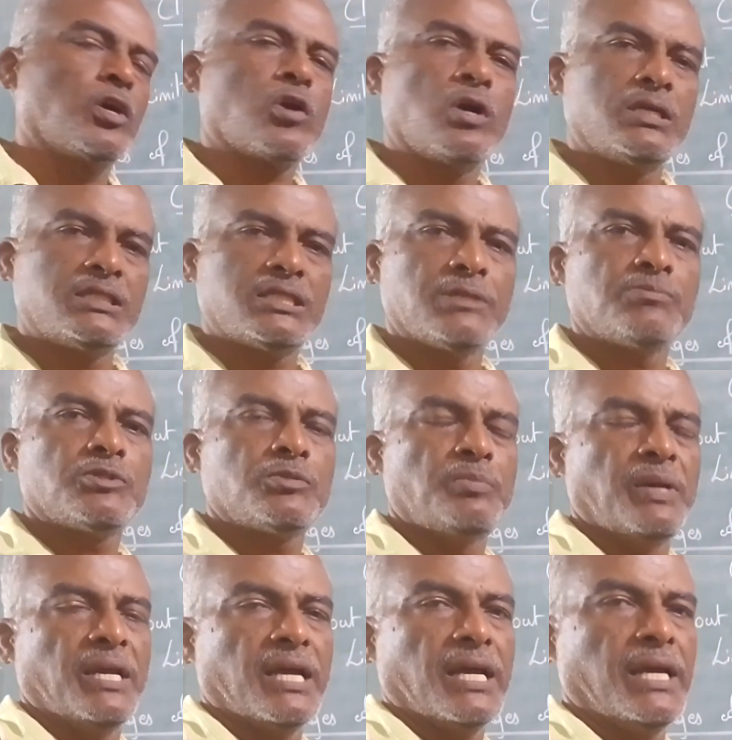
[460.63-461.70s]
the
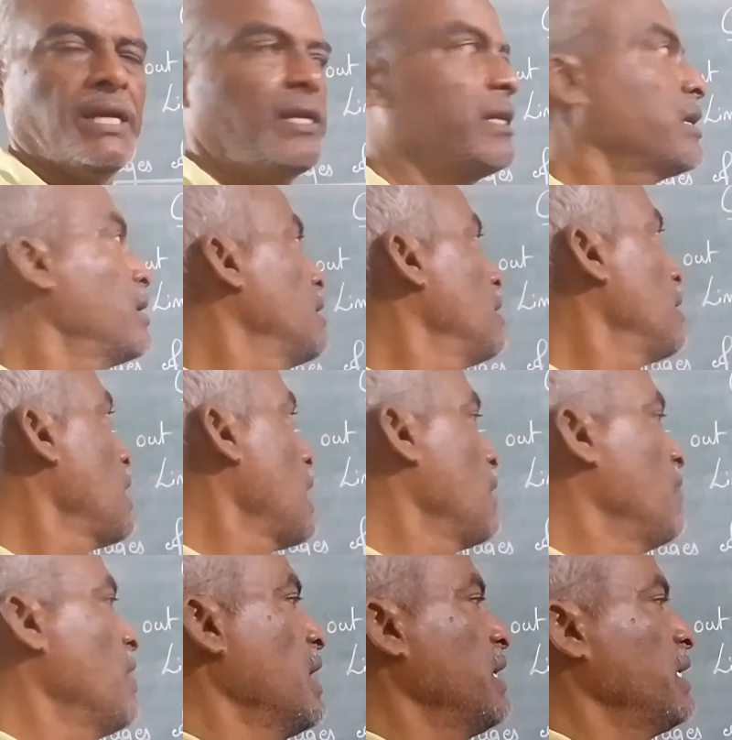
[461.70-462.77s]
concepts behind
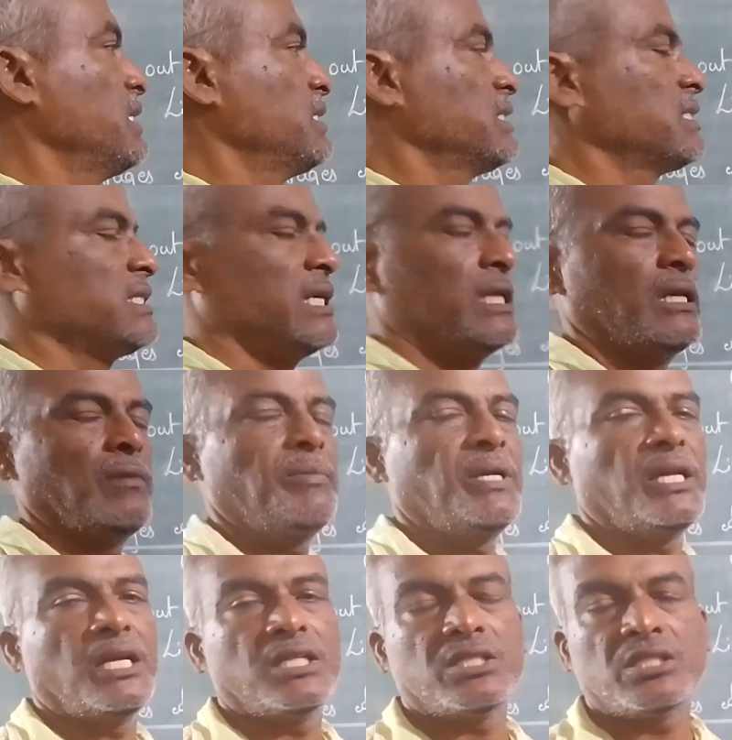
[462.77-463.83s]
advantages and
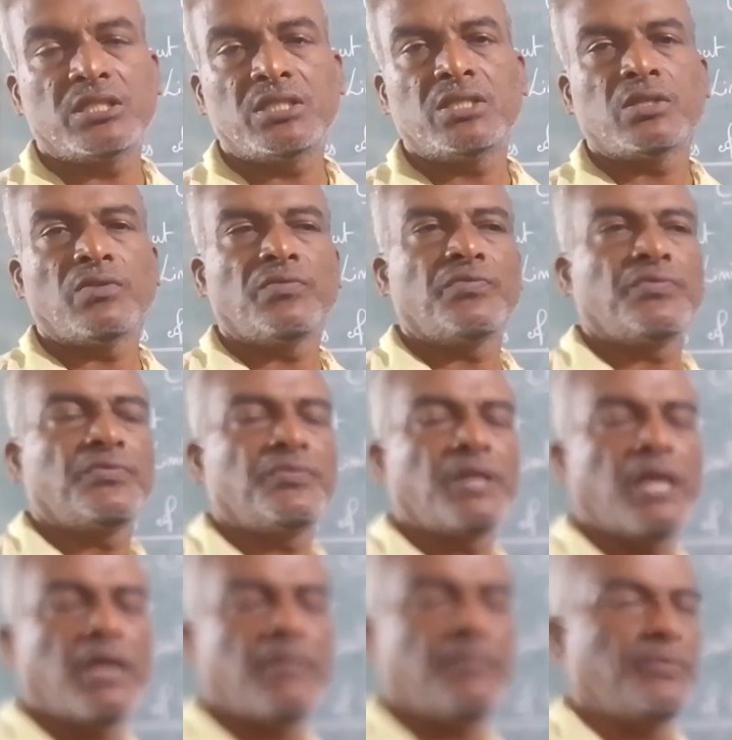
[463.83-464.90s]
limitations of
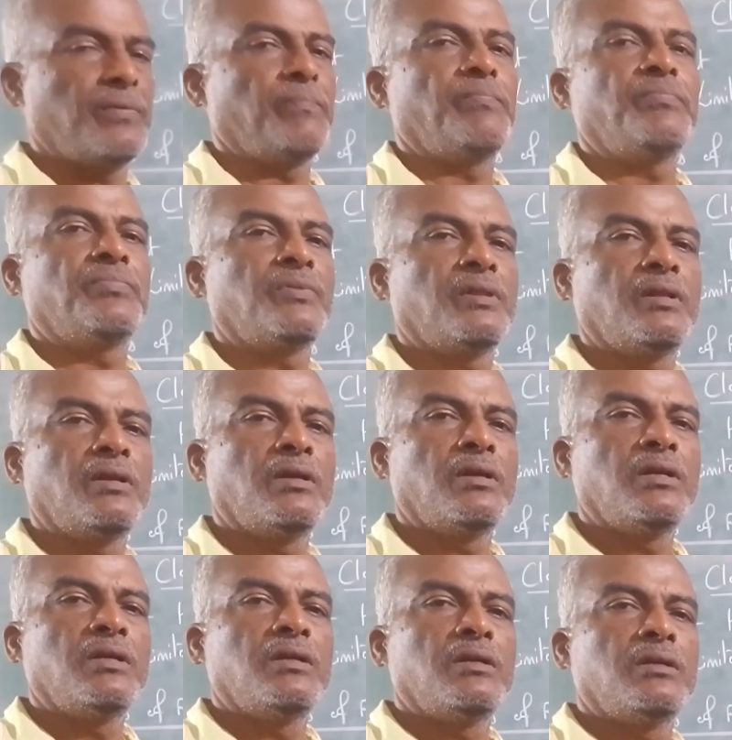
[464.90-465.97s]
FM.
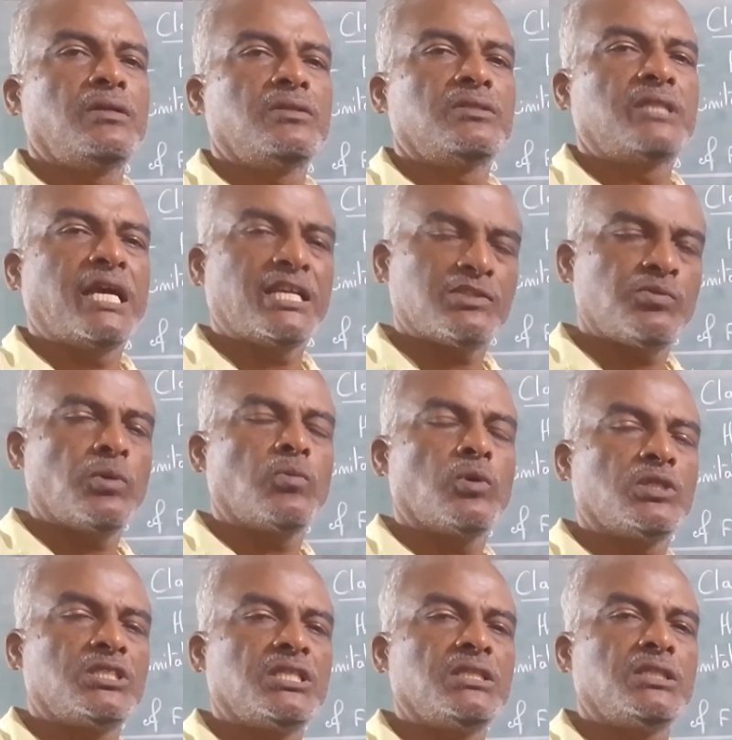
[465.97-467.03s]
Thanks
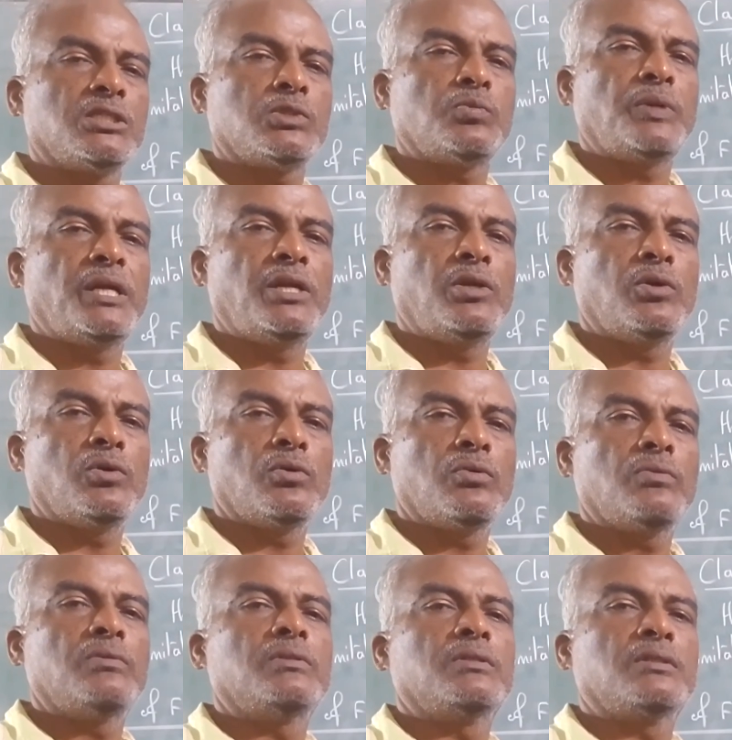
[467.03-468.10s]
for watching this
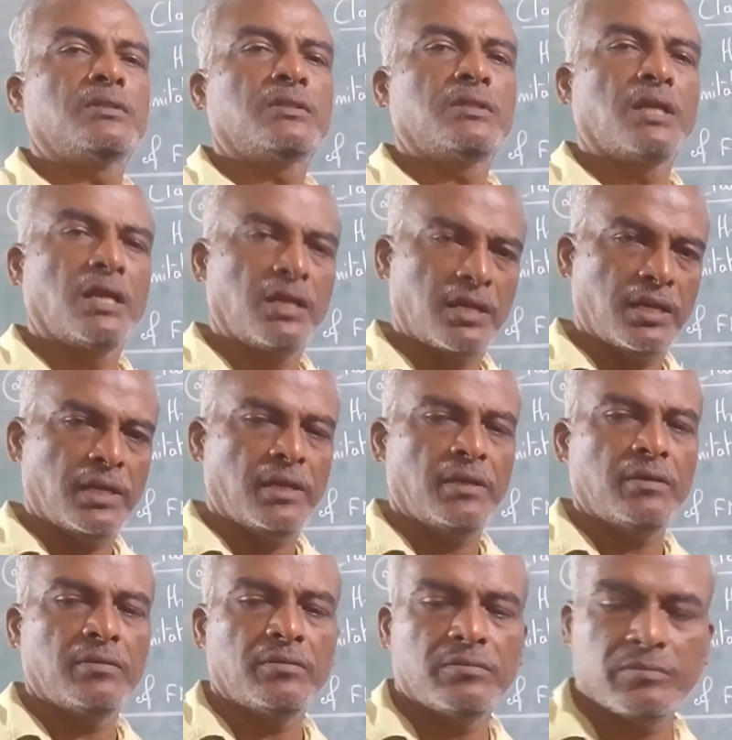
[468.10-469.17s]
video. Nandri.